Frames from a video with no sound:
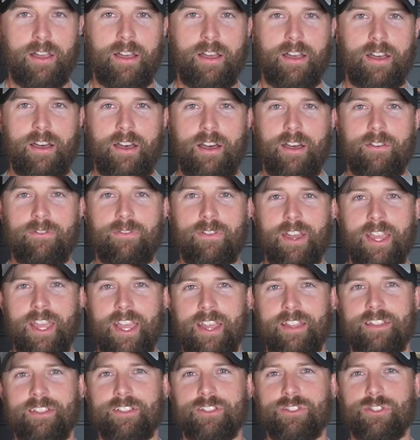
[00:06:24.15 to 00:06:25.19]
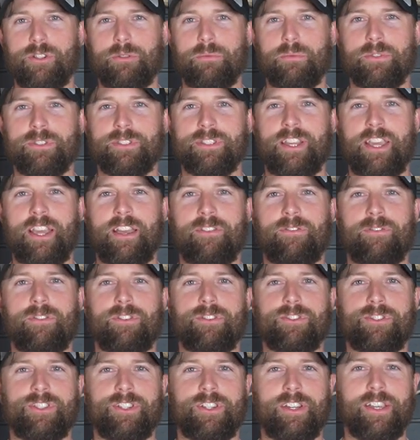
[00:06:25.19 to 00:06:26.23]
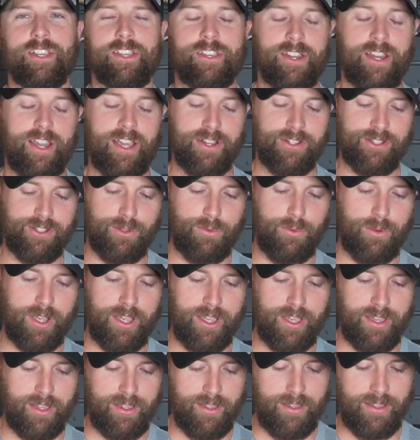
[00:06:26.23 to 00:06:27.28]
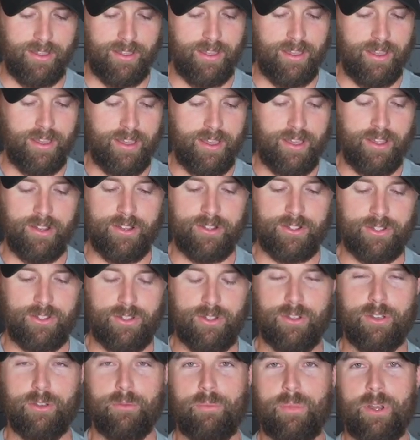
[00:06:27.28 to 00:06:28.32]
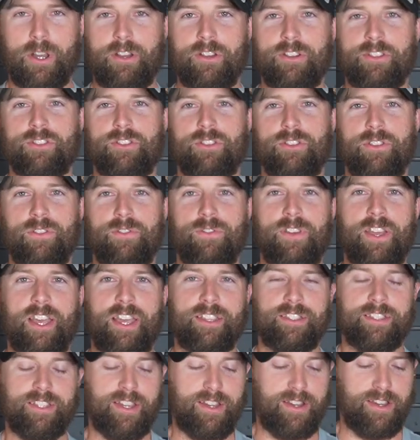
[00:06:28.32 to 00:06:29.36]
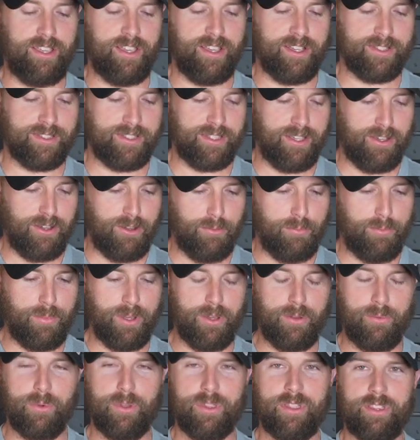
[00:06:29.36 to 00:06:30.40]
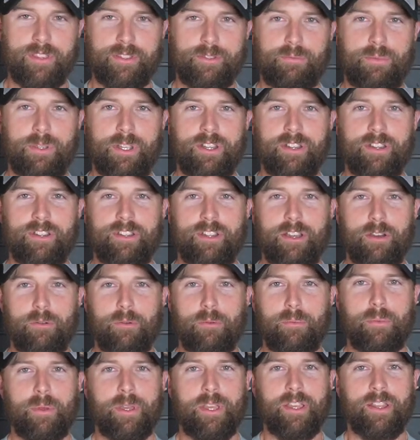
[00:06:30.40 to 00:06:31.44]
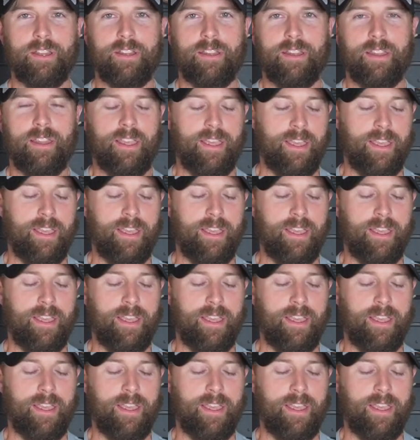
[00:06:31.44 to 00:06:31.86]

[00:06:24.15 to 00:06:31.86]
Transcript: If I had the triple stacked version, I could actually weigh it to compare it to the Fast Eddie XL, but with this being a double pin,